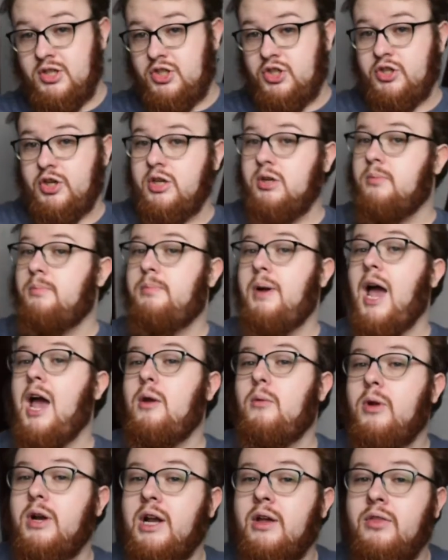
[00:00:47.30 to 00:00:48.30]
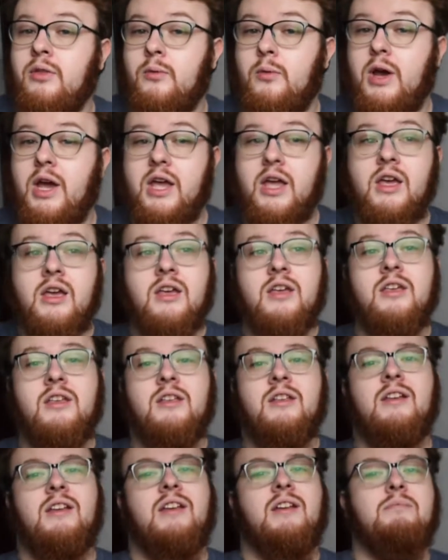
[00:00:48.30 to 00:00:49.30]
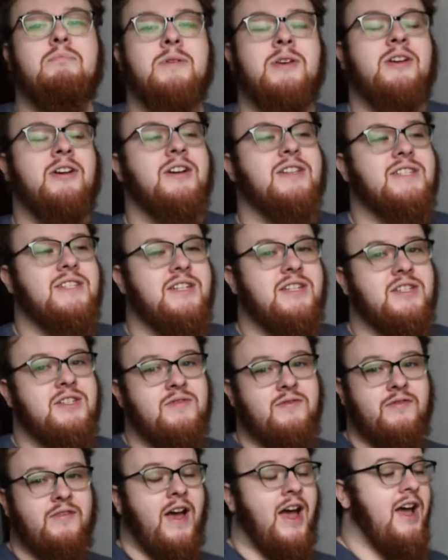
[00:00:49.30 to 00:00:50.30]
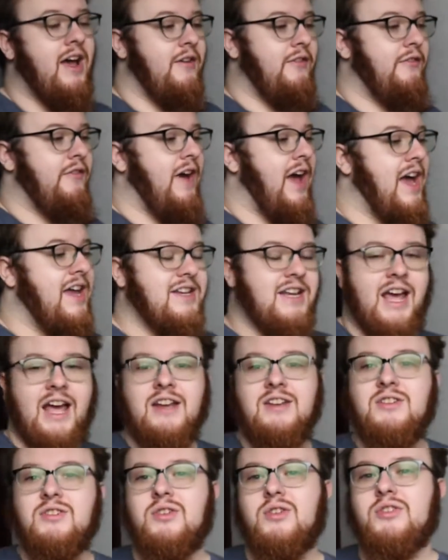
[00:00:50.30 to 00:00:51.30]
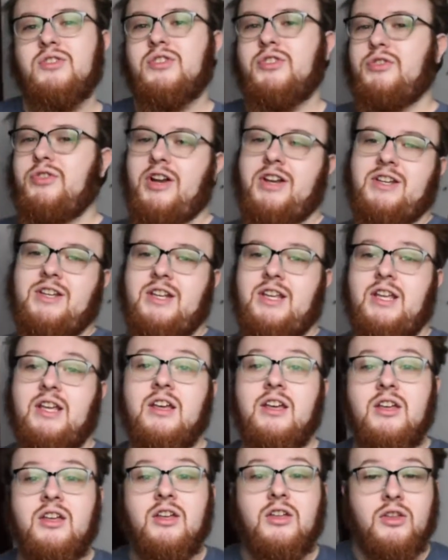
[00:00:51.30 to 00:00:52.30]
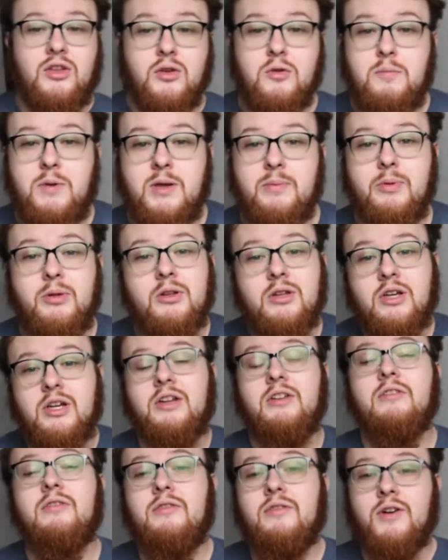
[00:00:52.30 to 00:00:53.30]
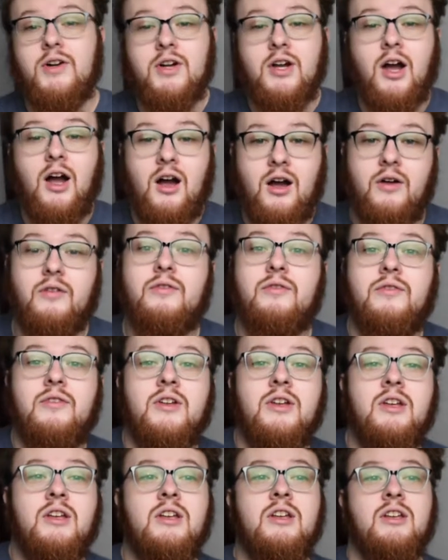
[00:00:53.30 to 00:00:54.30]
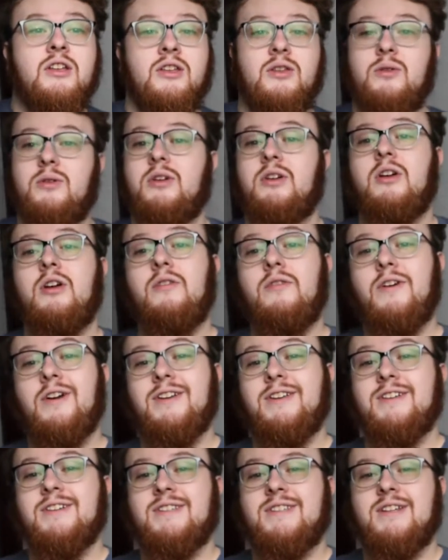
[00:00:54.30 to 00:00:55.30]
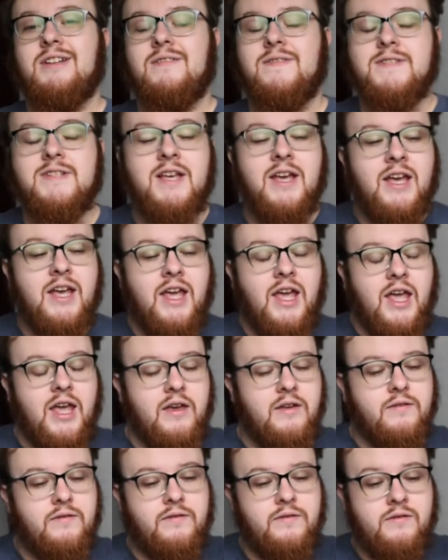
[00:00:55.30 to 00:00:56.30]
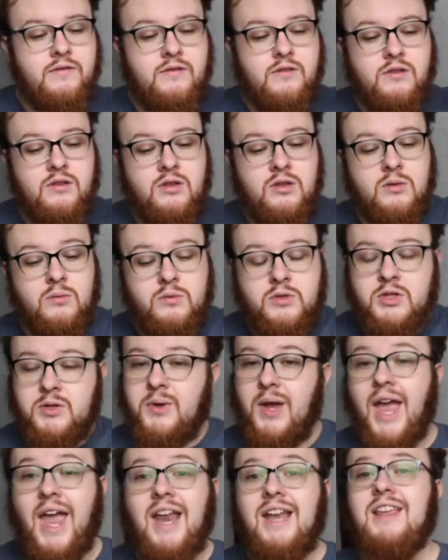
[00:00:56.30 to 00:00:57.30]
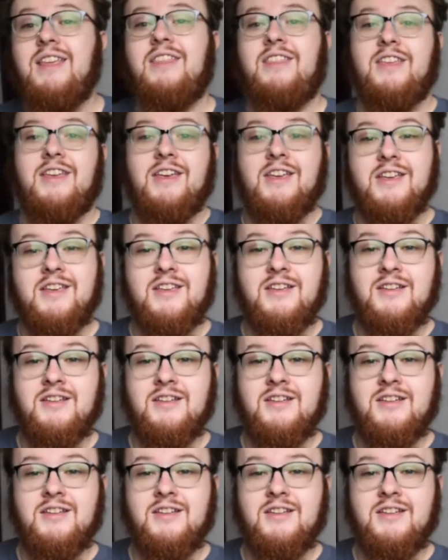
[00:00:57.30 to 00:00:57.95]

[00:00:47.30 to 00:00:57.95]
straight up bad one out the way. Because it is a fad and or trendy. You people can fuck off. You can go fuck yourselves. If you do anything